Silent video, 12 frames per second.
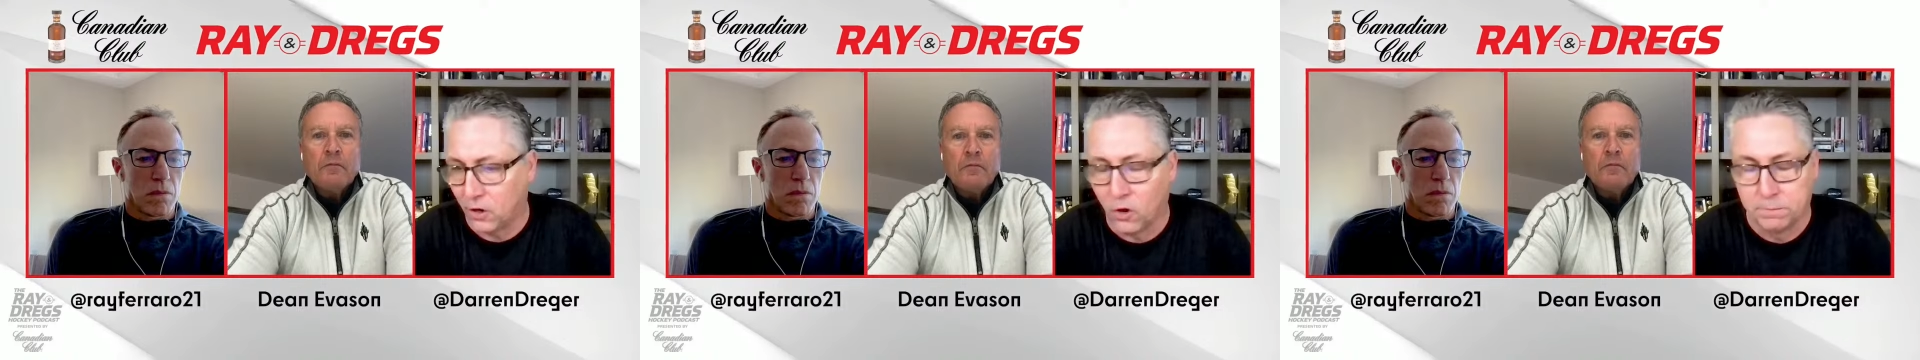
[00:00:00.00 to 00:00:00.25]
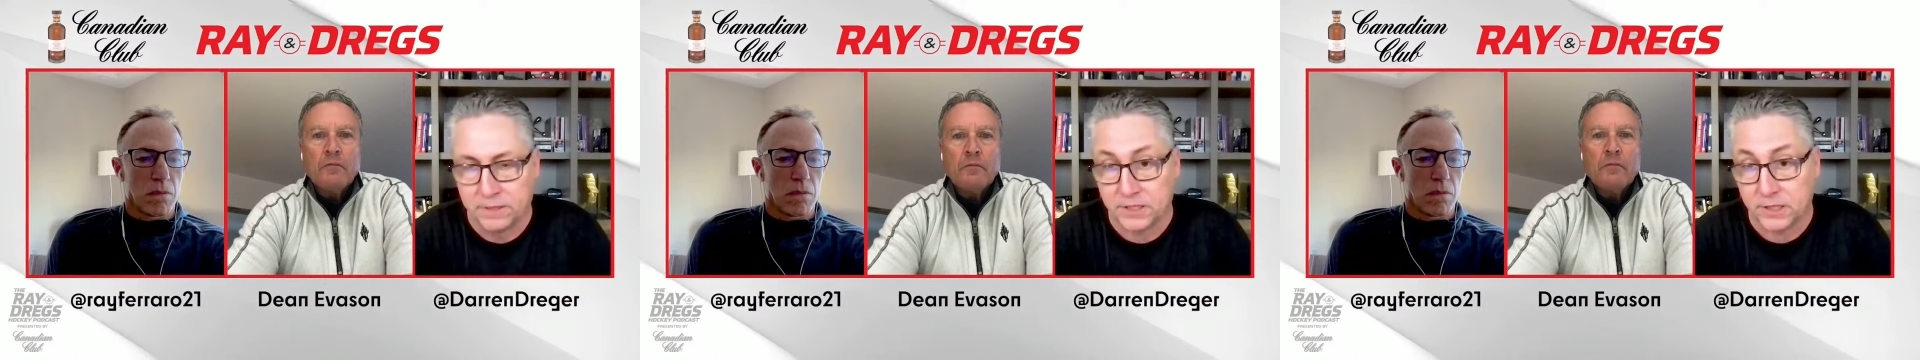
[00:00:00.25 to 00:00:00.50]

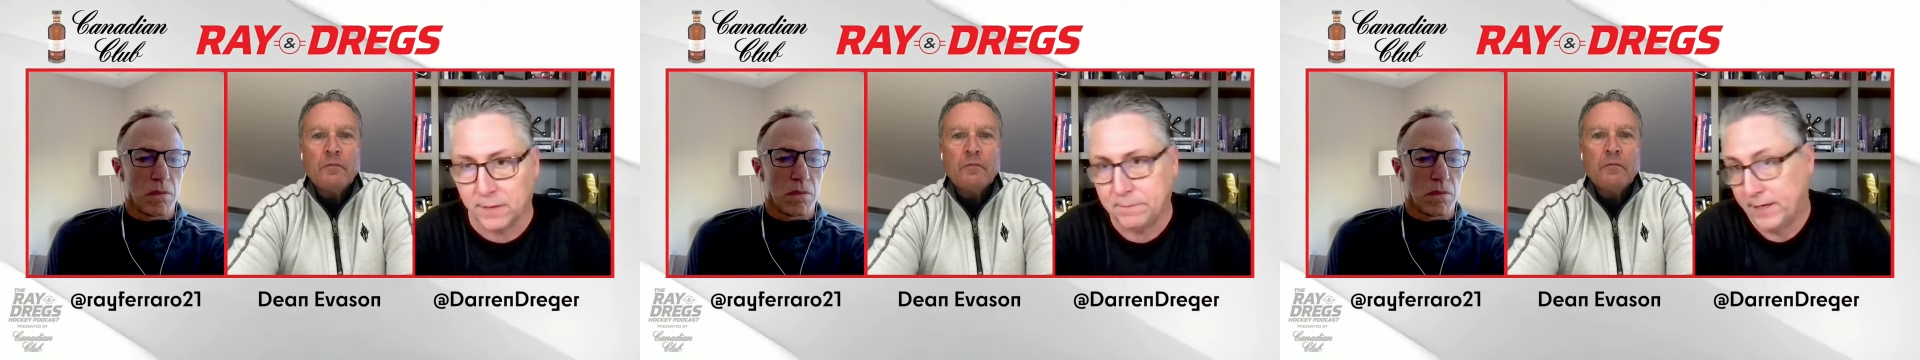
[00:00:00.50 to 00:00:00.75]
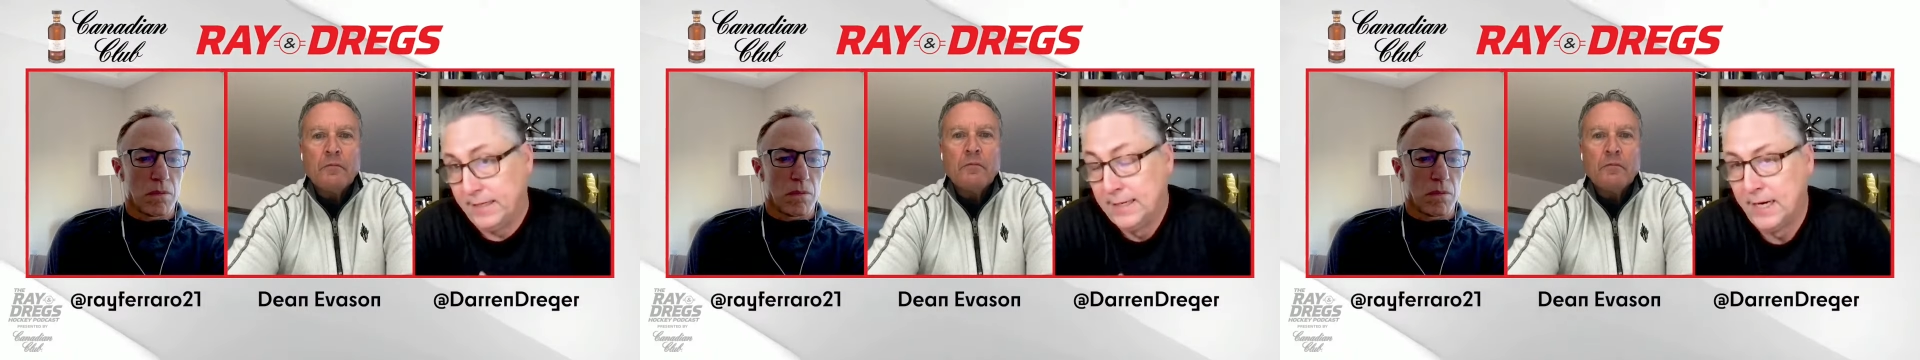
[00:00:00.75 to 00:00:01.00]
Speaker 1: opens up.
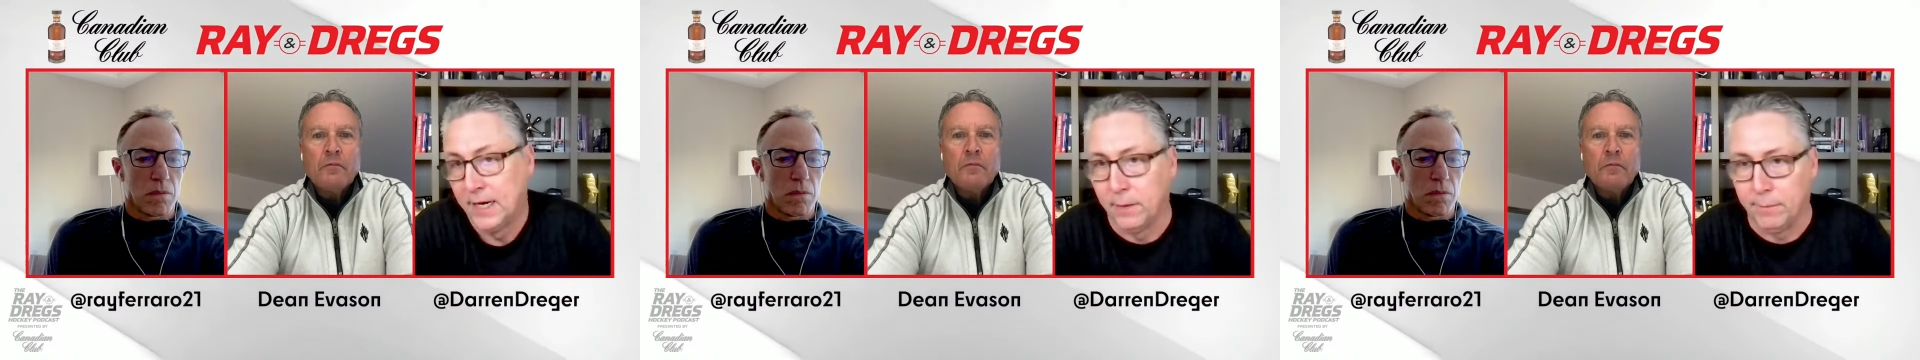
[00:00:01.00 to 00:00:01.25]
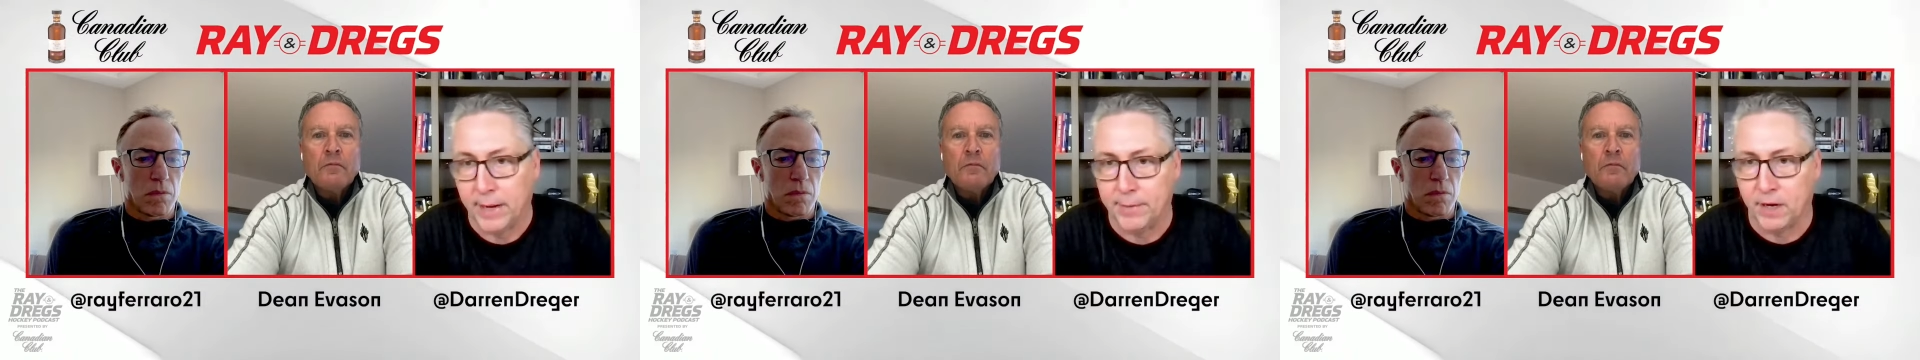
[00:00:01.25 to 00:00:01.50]
And
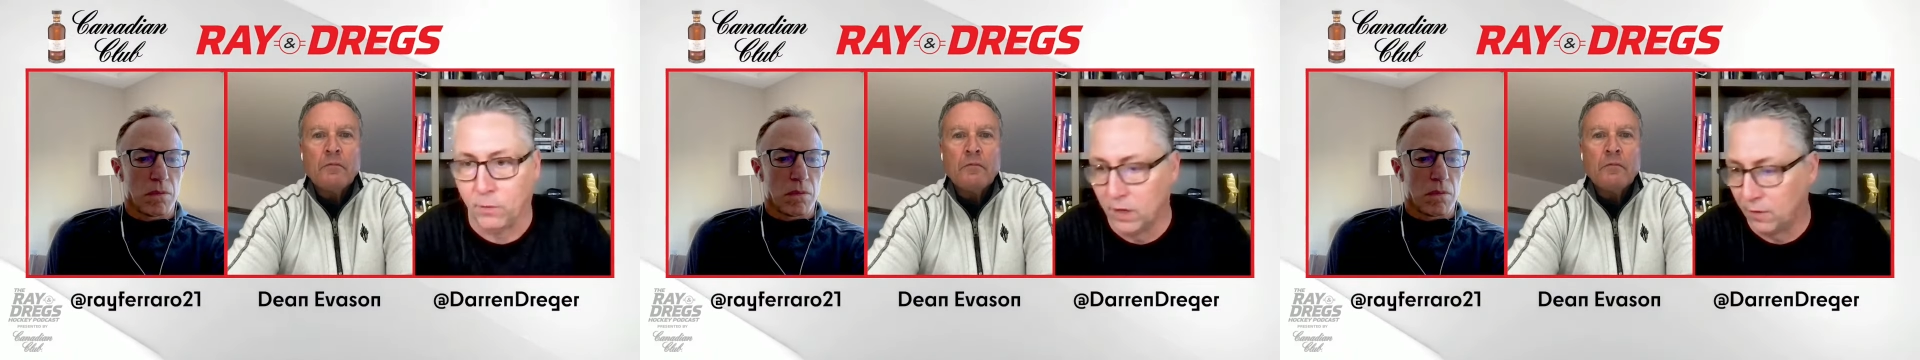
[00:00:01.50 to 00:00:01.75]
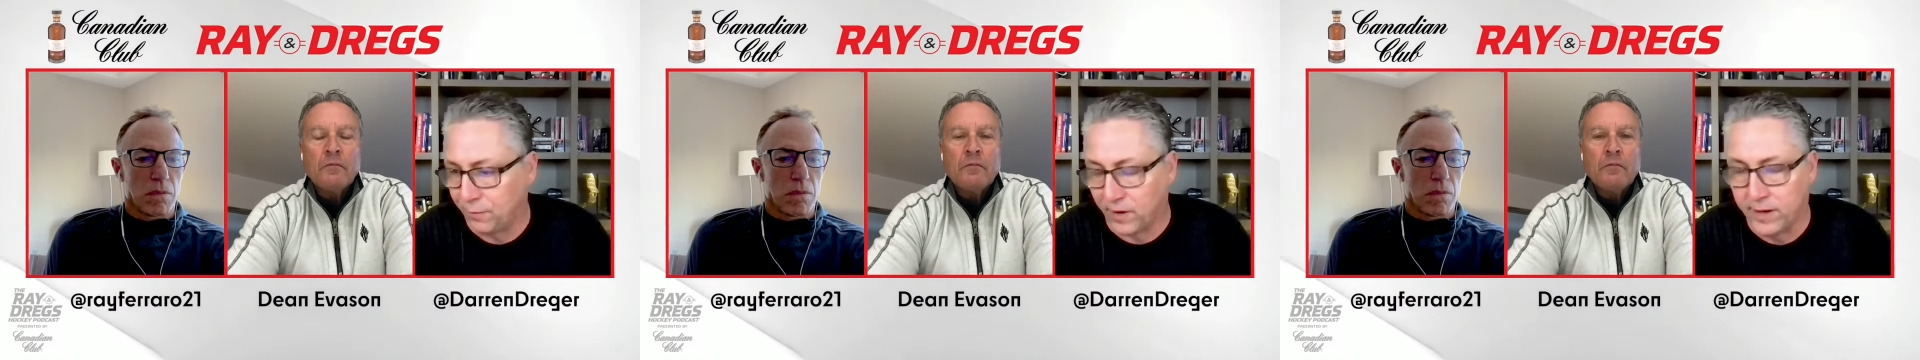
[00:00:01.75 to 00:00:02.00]
maybe it will
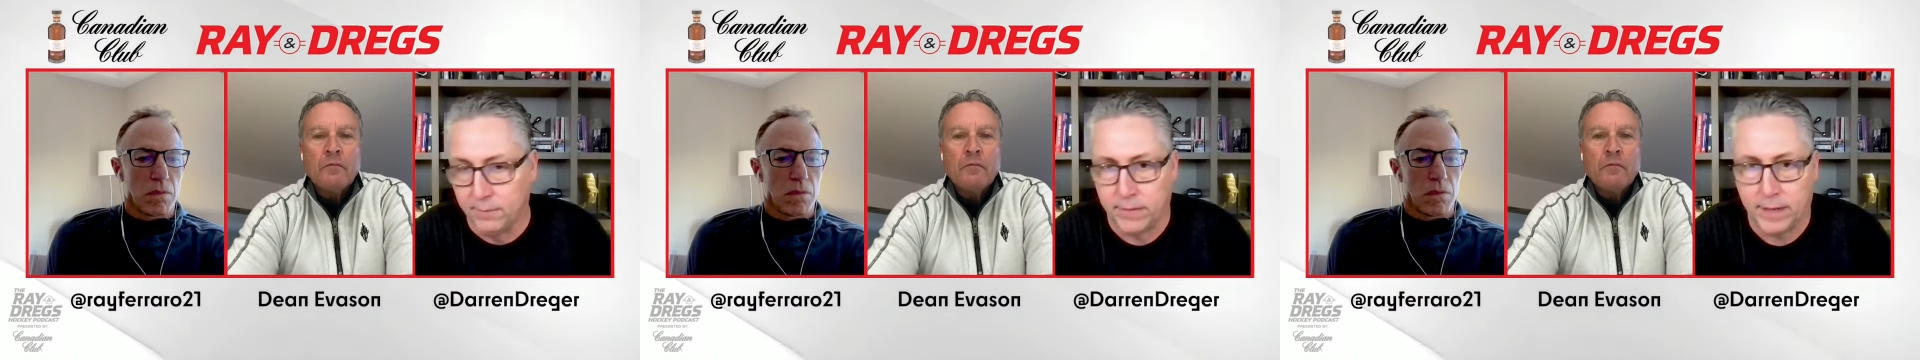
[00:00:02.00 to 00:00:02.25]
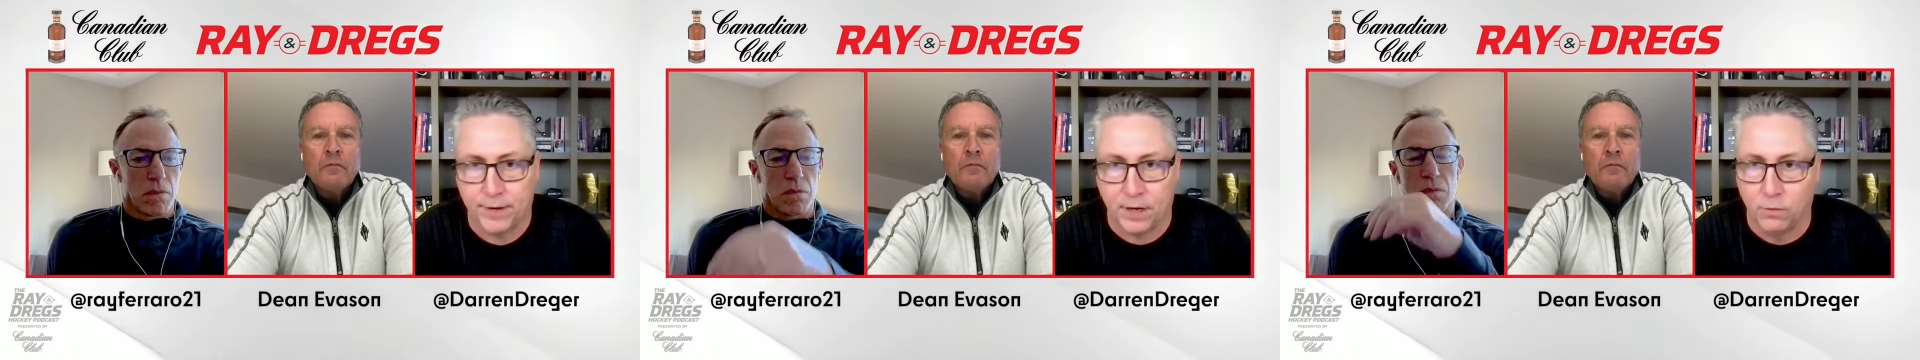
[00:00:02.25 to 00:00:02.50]
for him,
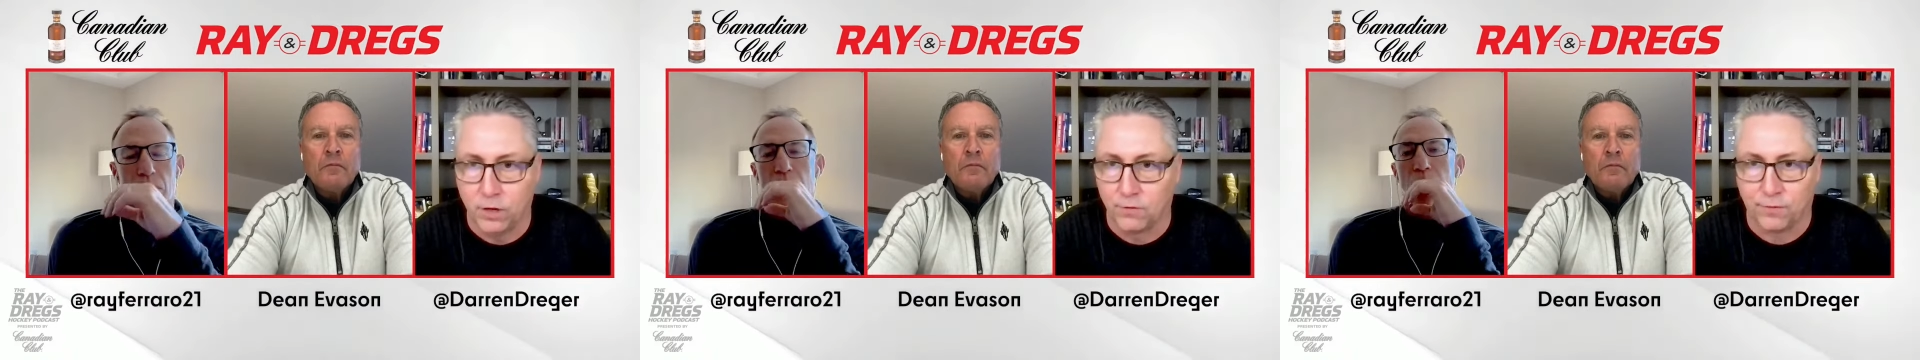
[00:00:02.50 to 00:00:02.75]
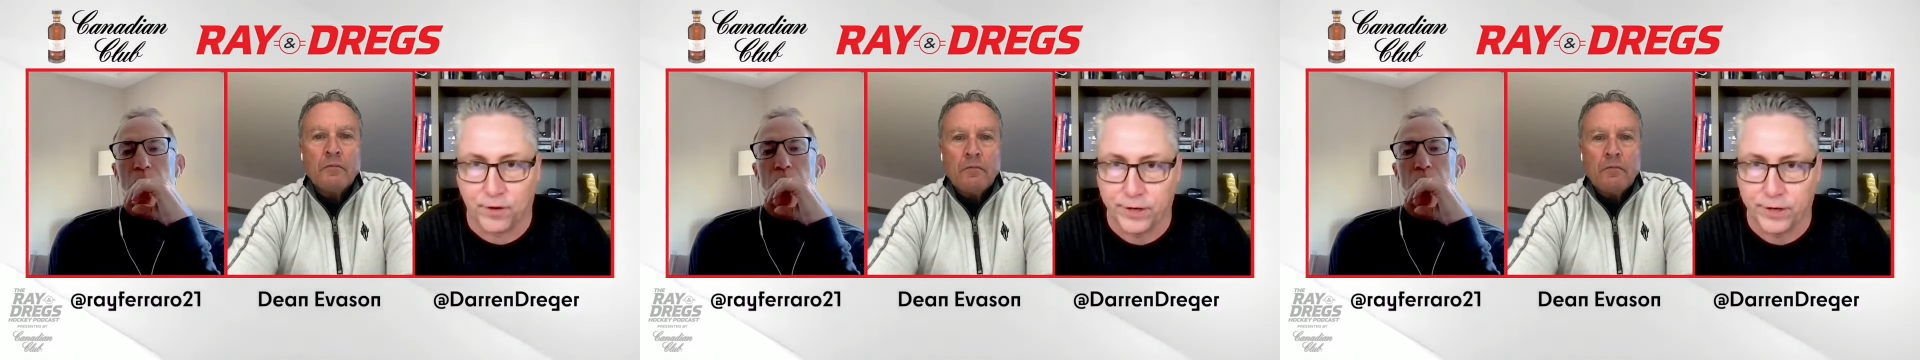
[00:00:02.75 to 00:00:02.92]
maybe it will for